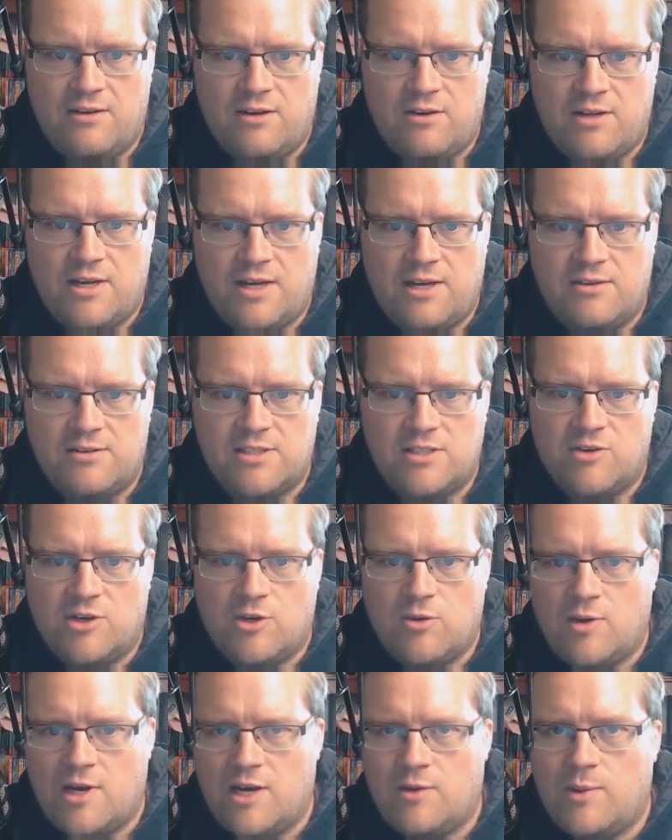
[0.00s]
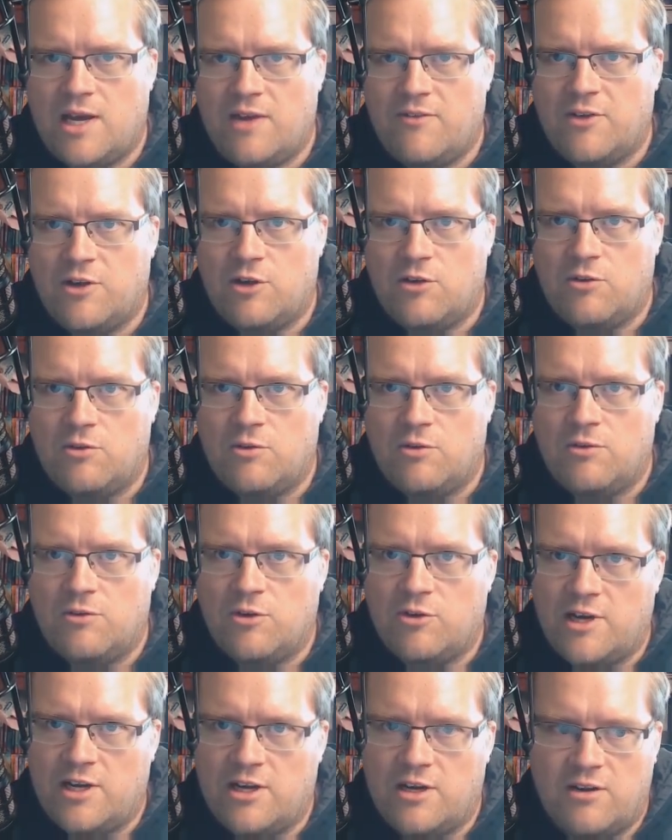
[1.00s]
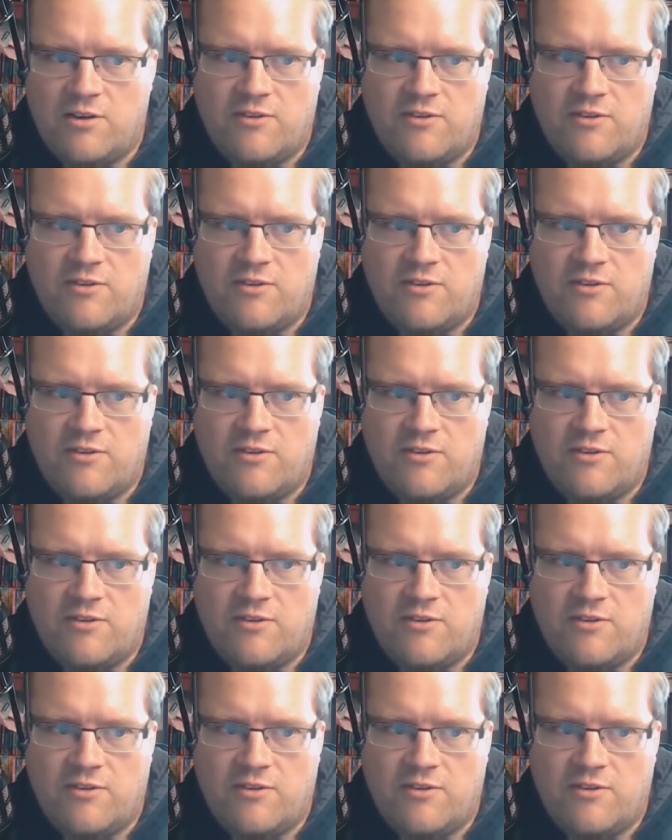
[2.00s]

Okay, so required, we haven't created our